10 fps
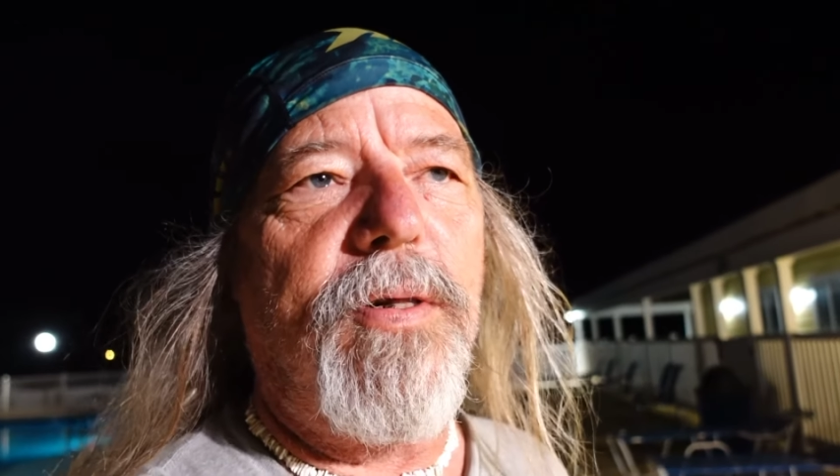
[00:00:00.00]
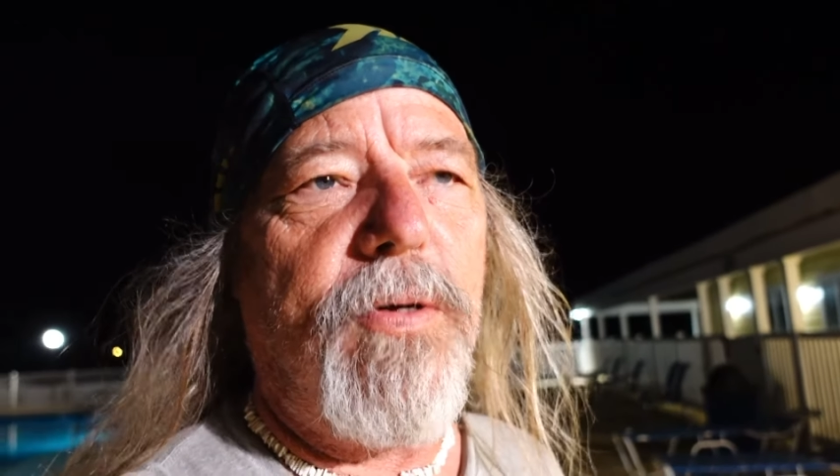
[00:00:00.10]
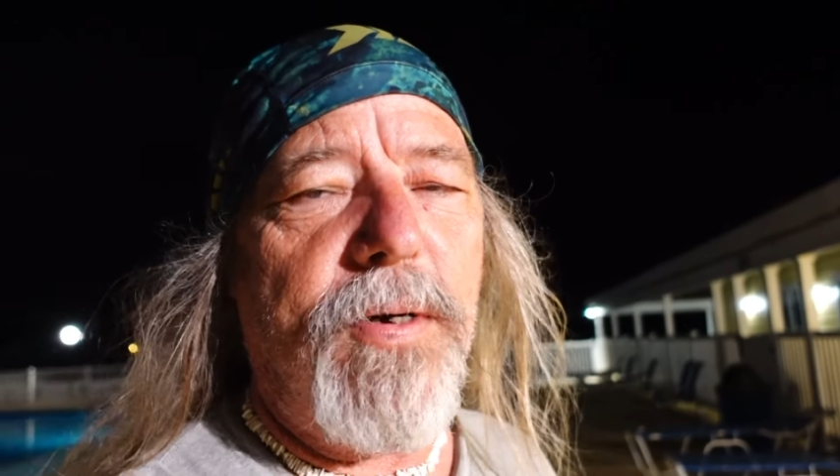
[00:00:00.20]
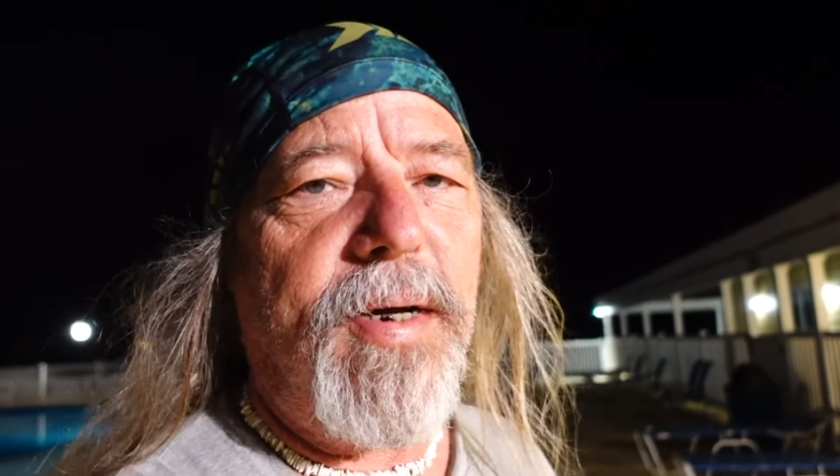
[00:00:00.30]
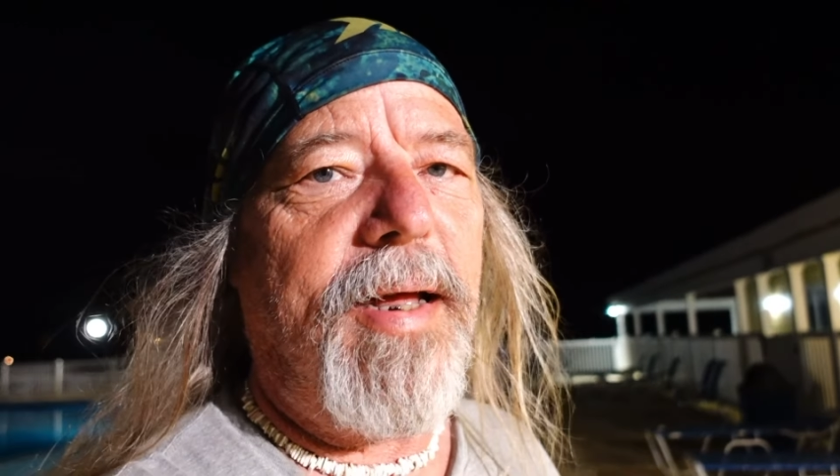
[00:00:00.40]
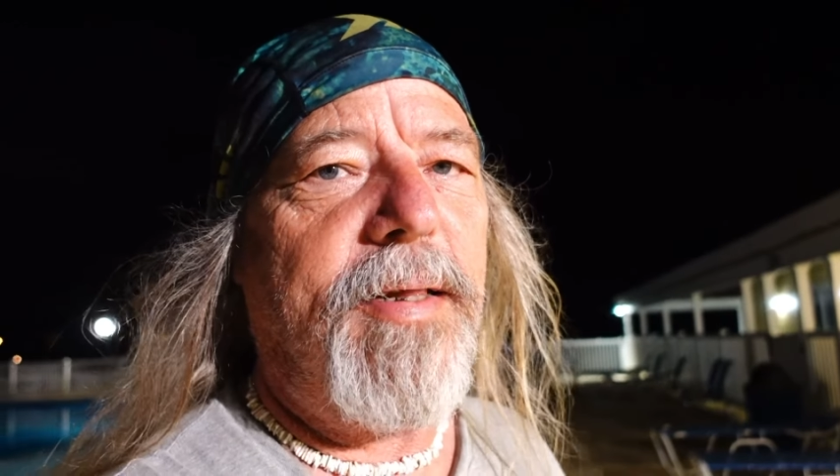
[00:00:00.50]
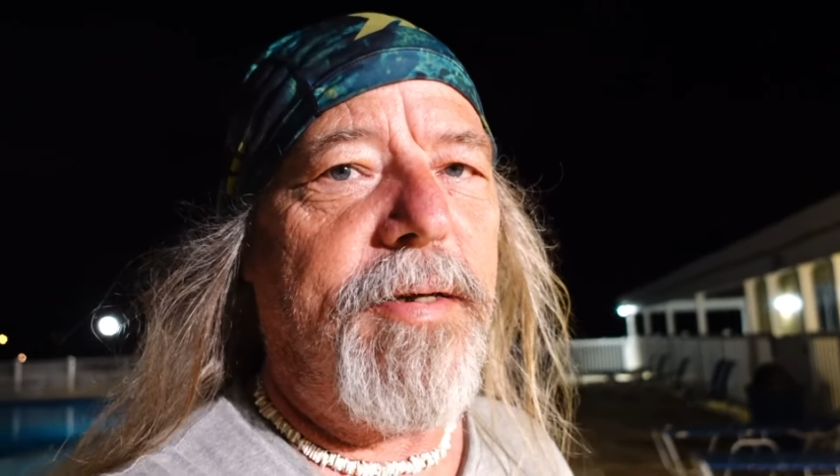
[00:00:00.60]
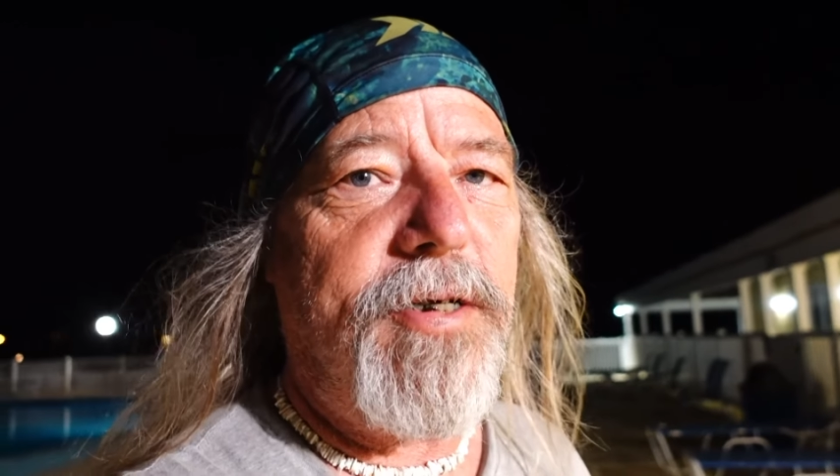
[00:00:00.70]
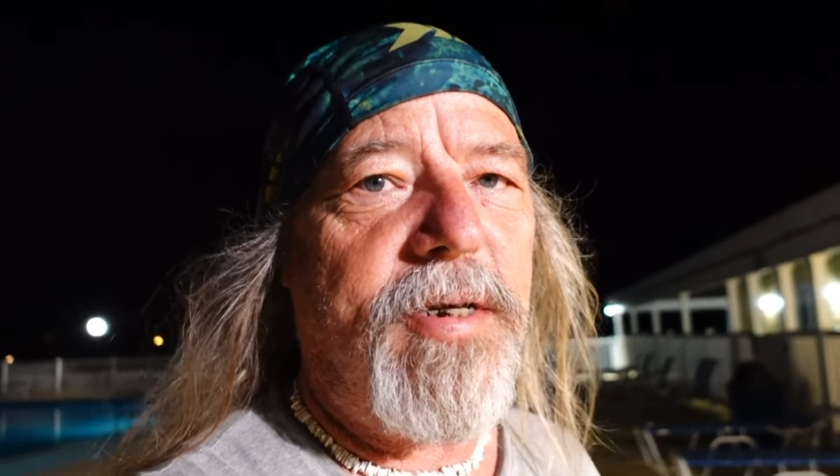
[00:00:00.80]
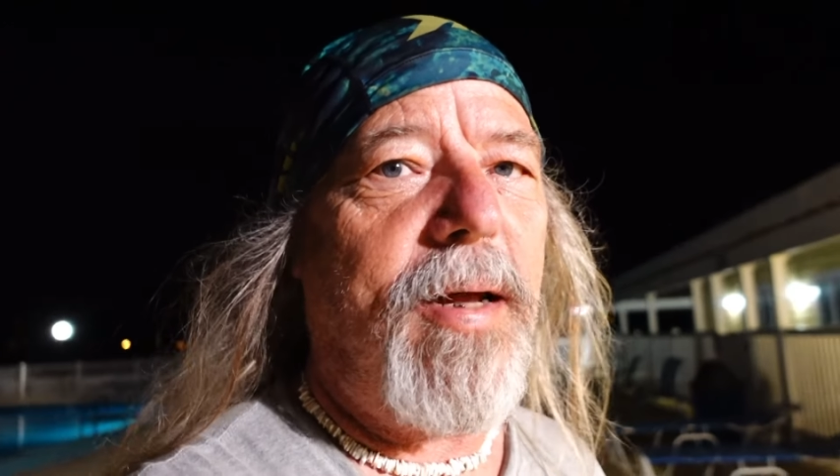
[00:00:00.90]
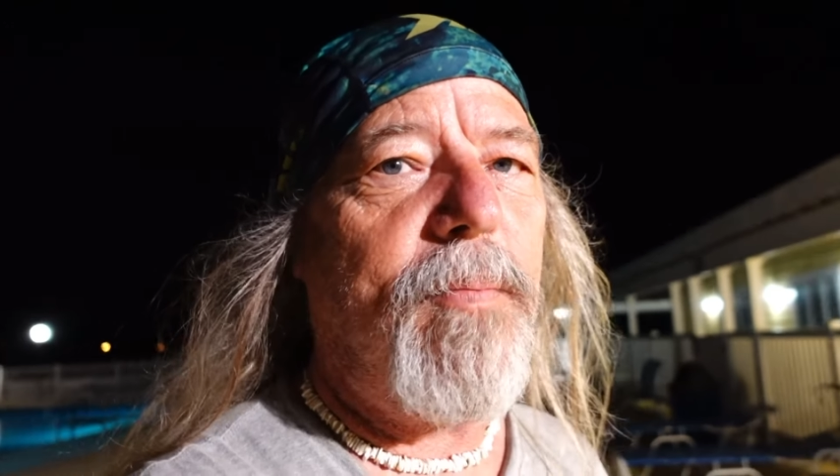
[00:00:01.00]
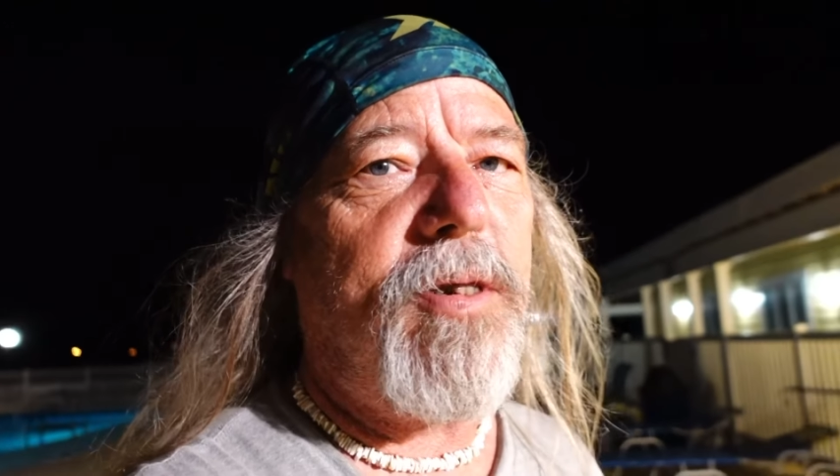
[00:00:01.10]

to the hurricane that just came